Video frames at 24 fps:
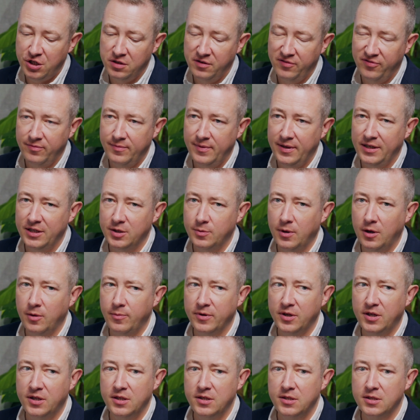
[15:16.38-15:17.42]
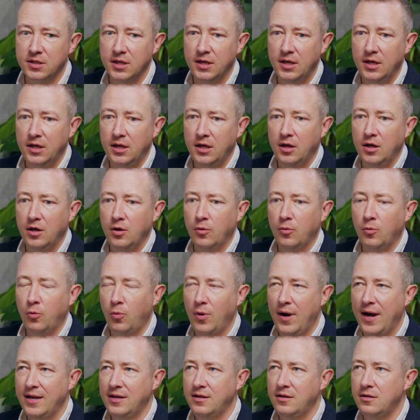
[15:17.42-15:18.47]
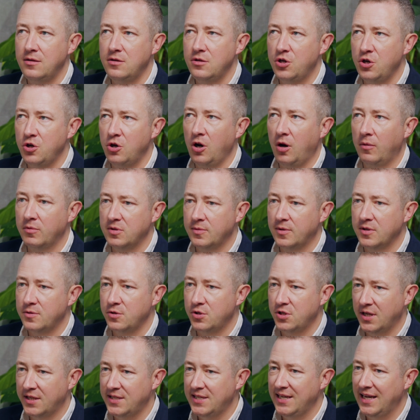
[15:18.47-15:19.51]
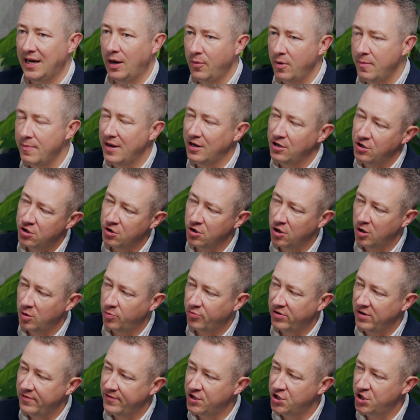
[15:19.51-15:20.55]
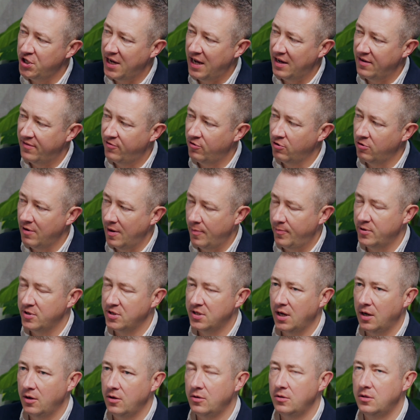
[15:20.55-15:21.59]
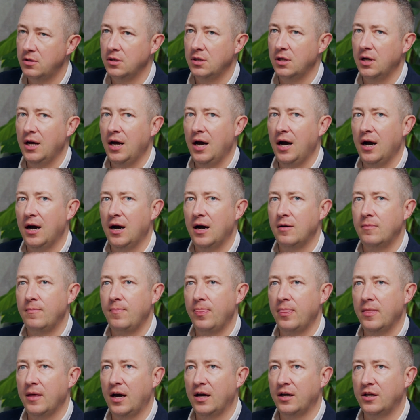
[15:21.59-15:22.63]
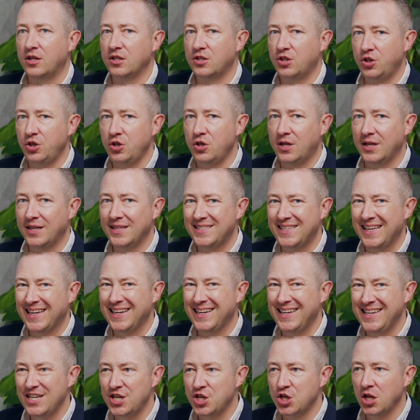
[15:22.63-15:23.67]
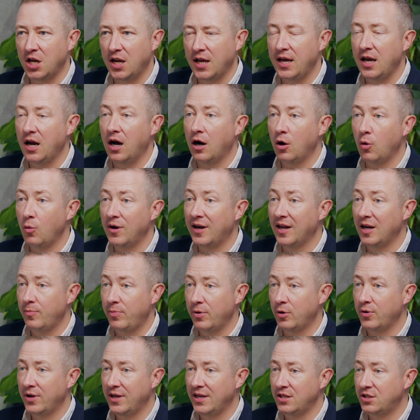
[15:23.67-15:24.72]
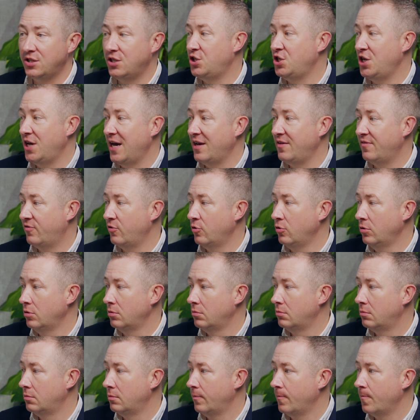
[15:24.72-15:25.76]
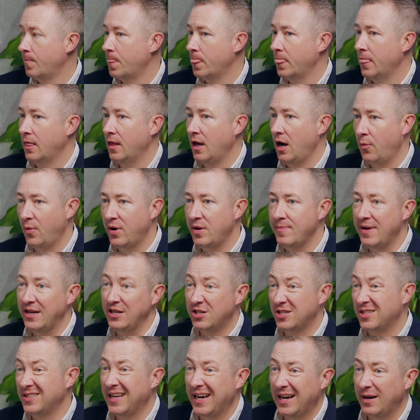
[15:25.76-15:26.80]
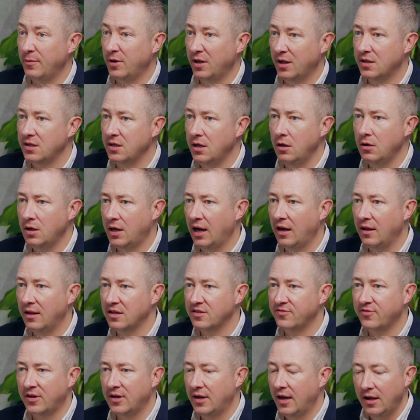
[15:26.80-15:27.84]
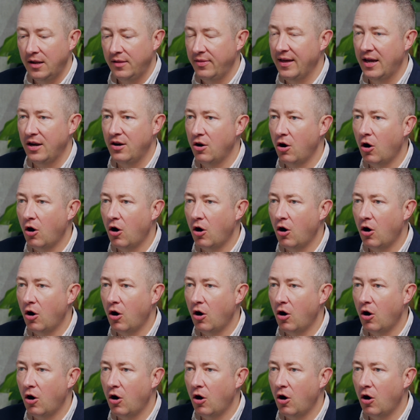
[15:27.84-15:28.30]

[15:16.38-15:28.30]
for me as well, because when Google Optimize was shutting down, we mentioned in the previous GA4 episode, because Google had said initially, we're going to build it into GA4. And we'd mentioned that. We're going to, okay, that's fine. They're not.